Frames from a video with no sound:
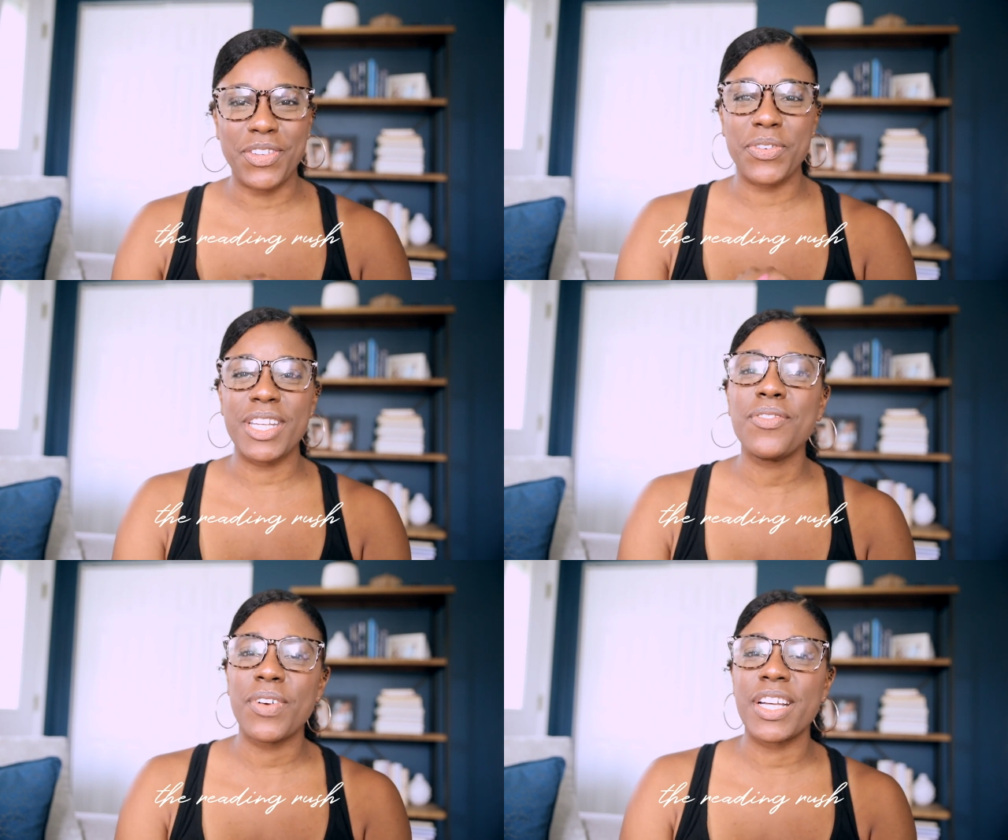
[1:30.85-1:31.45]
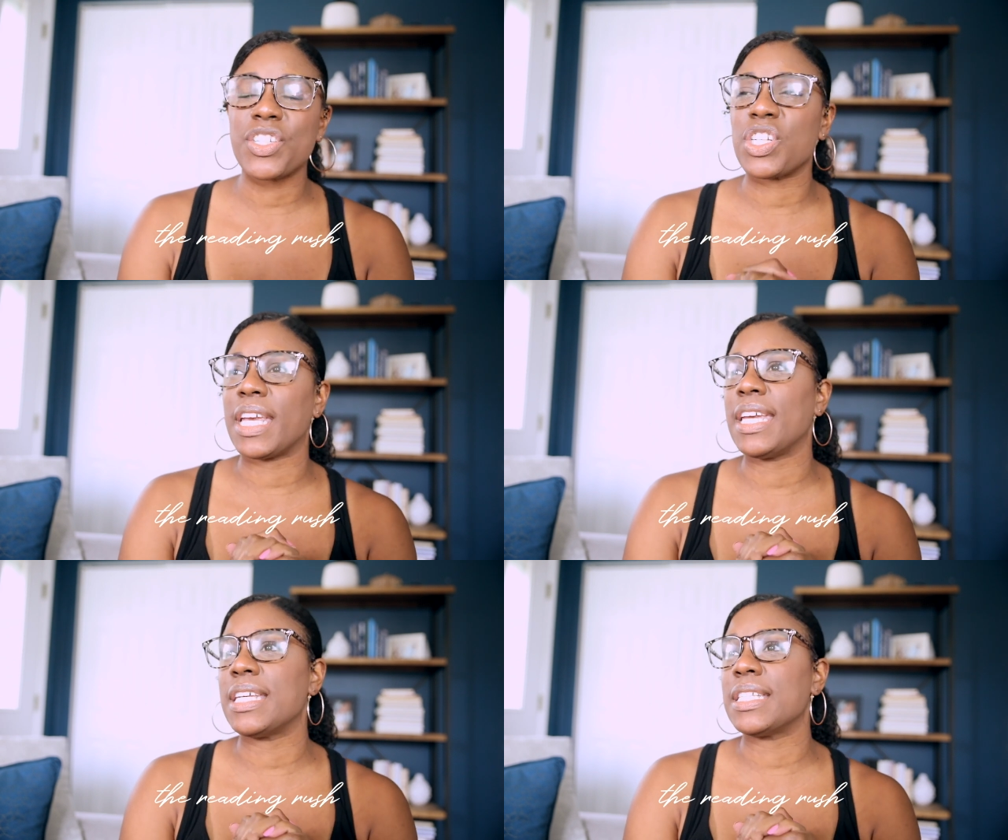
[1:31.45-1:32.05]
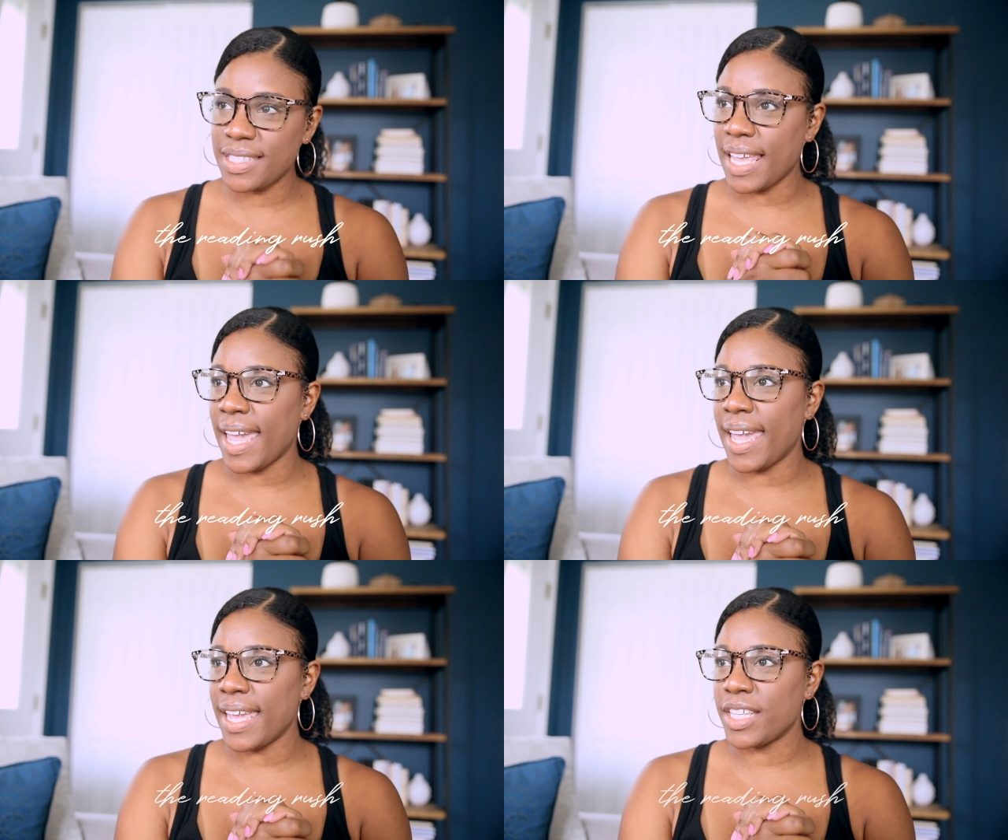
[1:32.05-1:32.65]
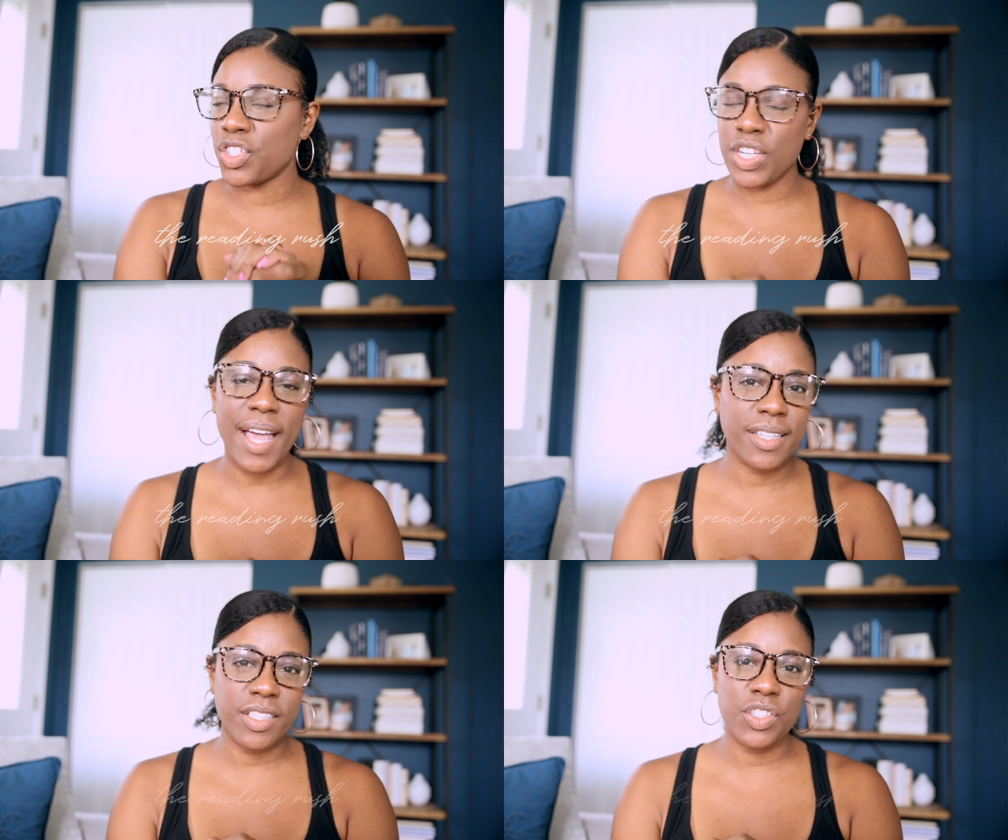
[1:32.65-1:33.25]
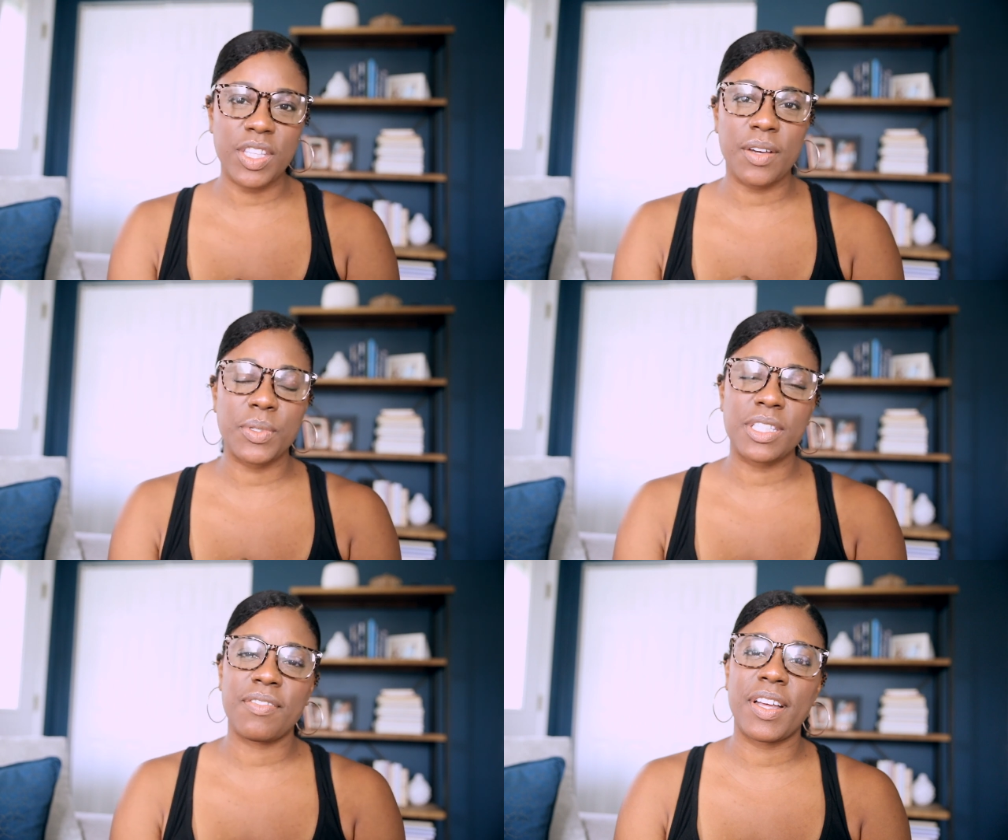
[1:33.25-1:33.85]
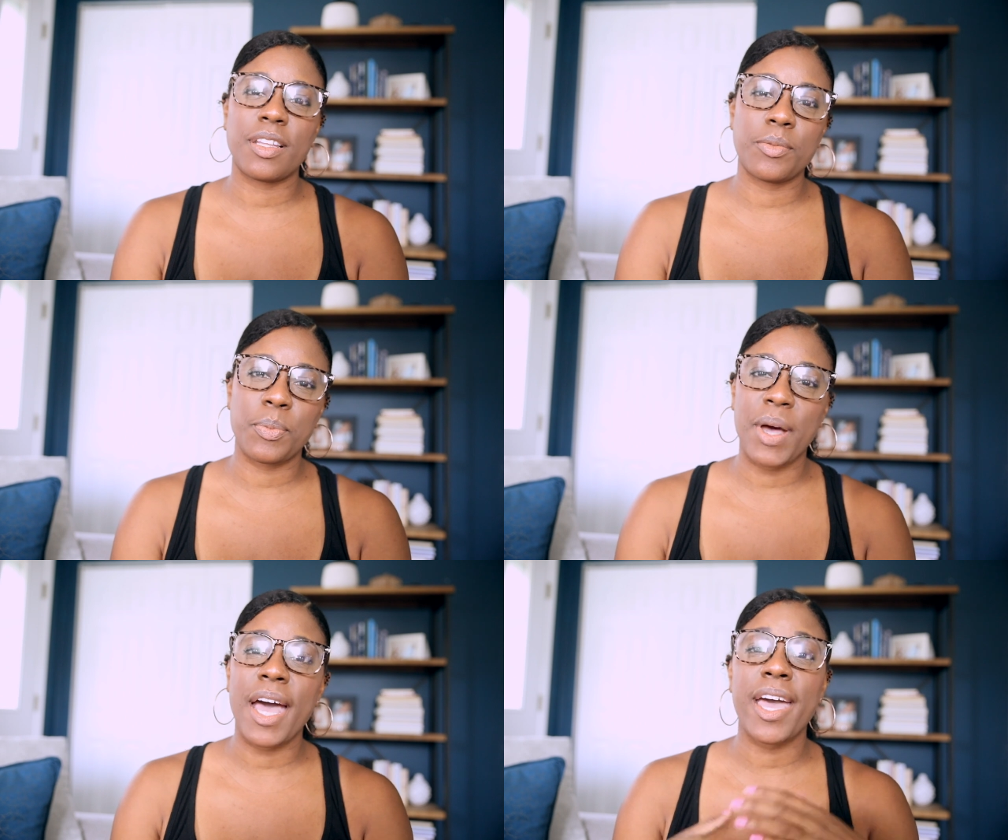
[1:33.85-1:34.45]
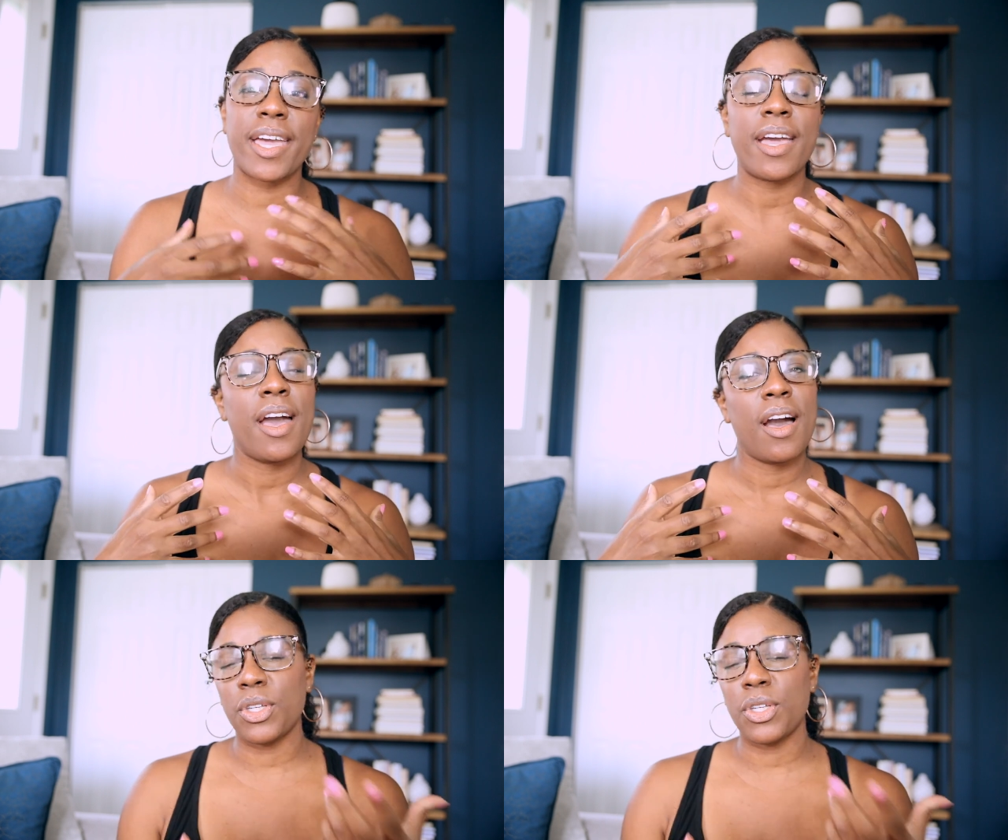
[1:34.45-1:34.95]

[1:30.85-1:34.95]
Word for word: The Reading Rush is a challenge that was developed by